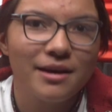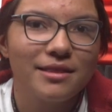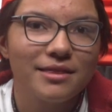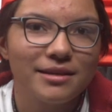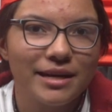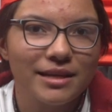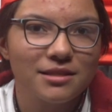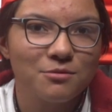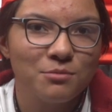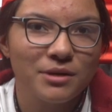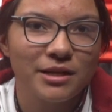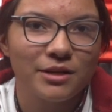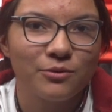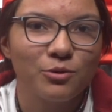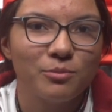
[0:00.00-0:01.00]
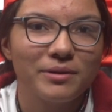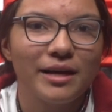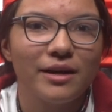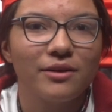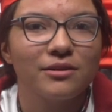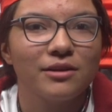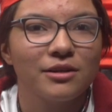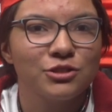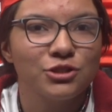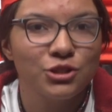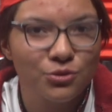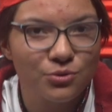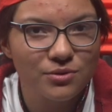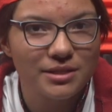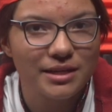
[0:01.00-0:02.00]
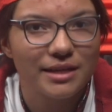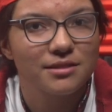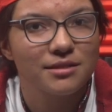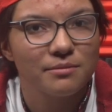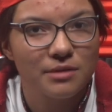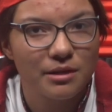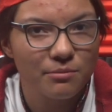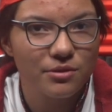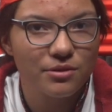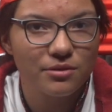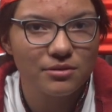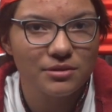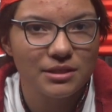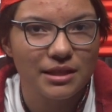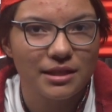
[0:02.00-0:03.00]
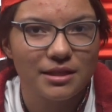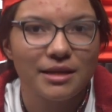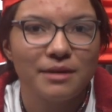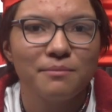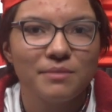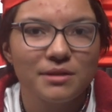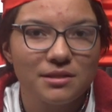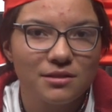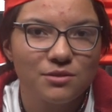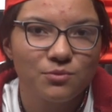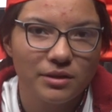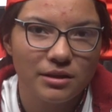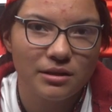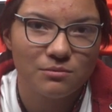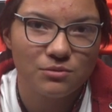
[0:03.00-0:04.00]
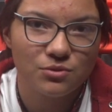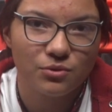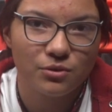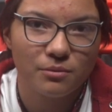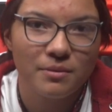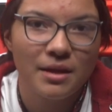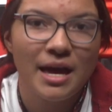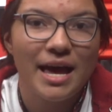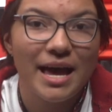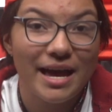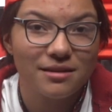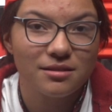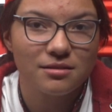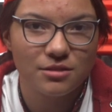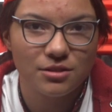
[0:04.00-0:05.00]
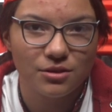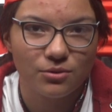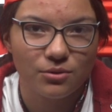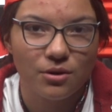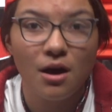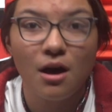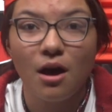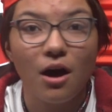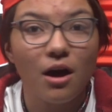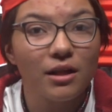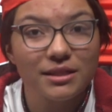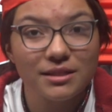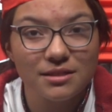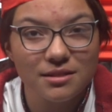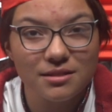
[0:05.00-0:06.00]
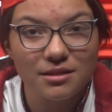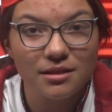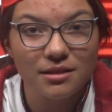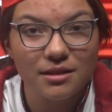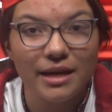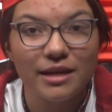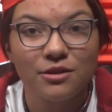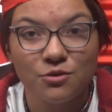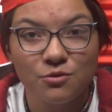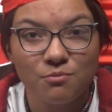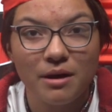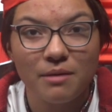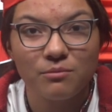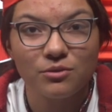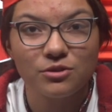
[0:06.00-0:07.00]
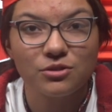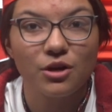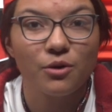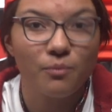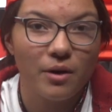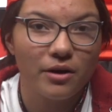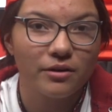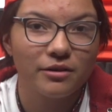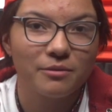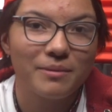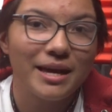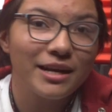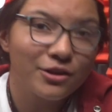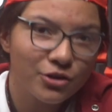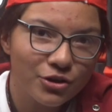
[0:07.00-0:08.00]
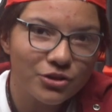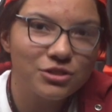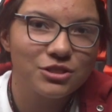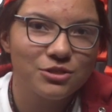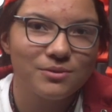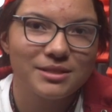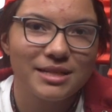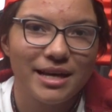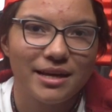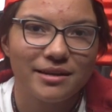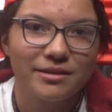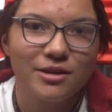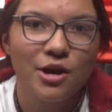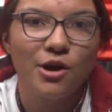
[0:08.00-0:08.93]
The next meeting will be held on Tuesday, September 13th in Mrs. Williams' room S2. All existing and new members are welcome and encouraged to attend.